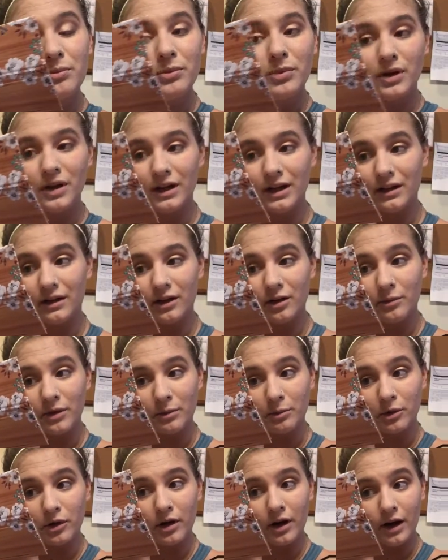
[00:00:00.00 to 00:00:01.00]
putting a little bit
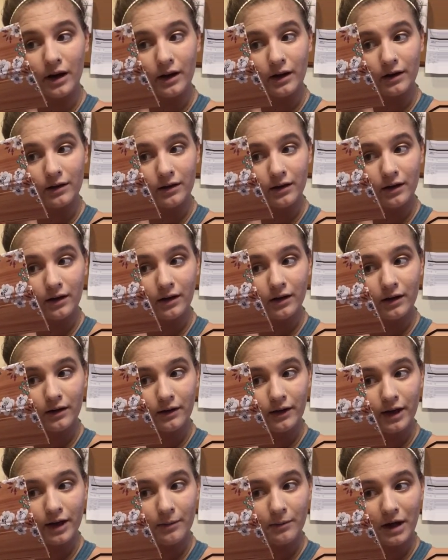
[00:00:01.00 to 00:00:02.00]
of product on
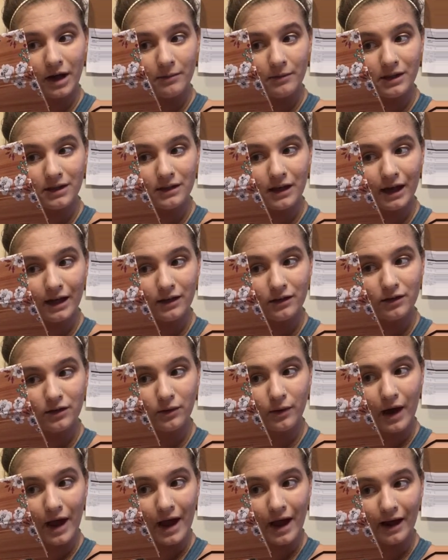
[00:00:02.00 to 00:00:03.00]
them. I mean, I
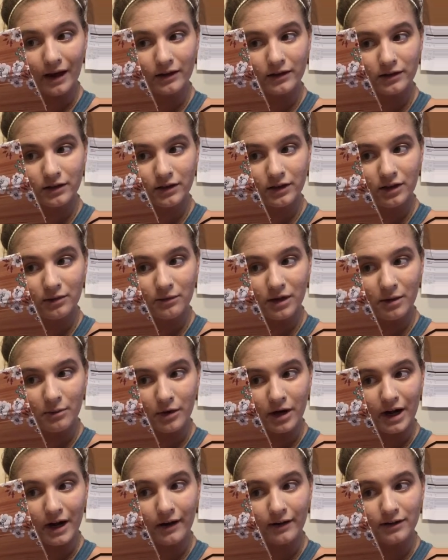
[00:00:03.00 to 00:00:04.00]
do actually do my
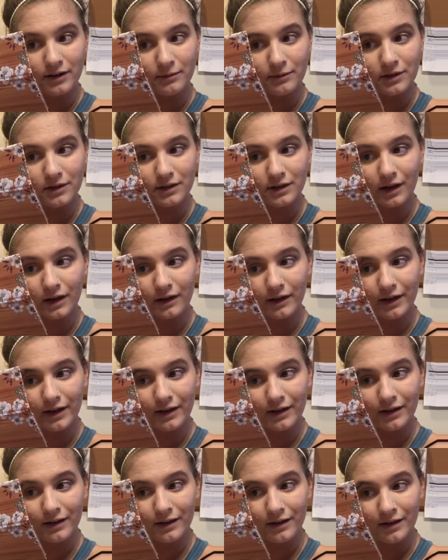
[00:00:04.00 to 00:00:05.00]
brows. I'm just not
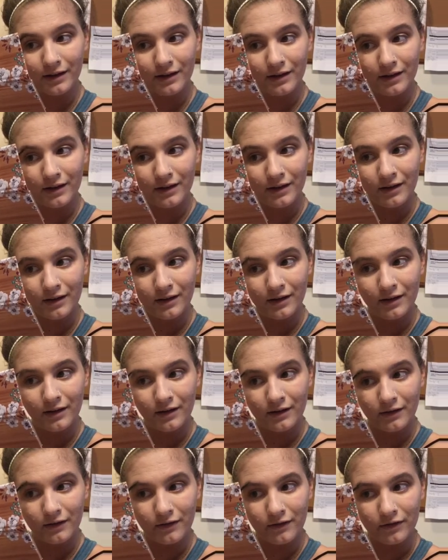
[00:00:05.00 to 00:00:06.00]
like
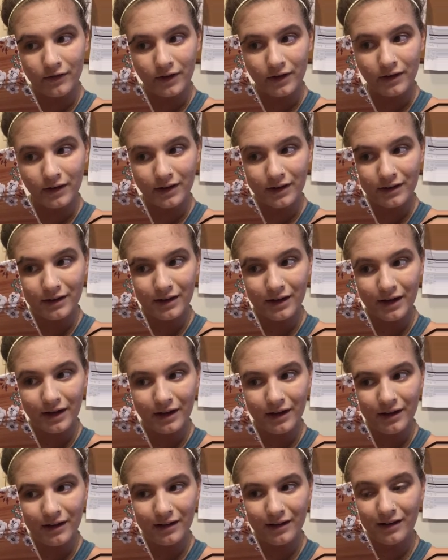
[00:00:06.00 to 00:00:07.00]
feeling it
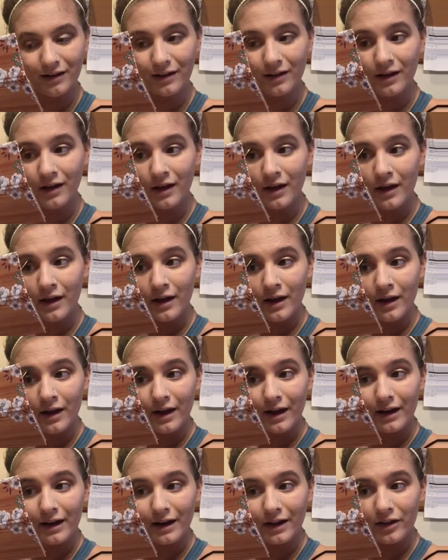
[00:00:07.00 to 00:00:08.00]
today.
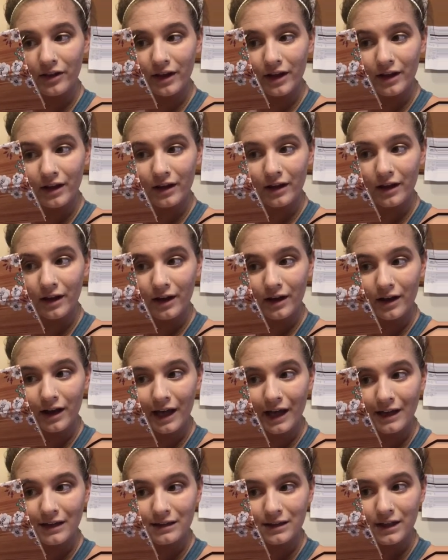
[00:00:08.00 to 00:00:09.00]
And I think
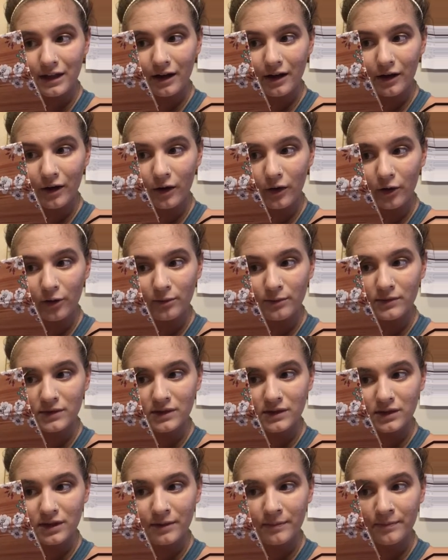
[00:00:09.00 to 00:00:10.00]
Casey
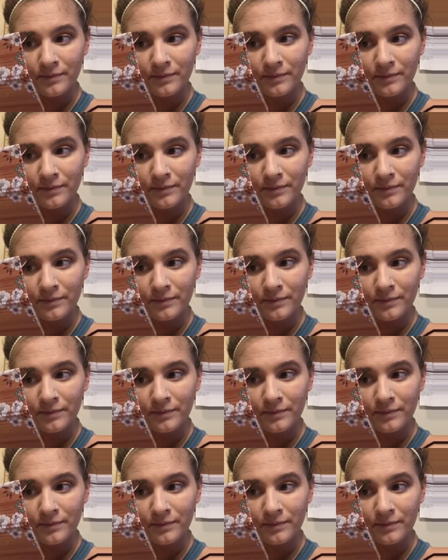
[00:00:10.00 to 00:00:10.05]
Holmes,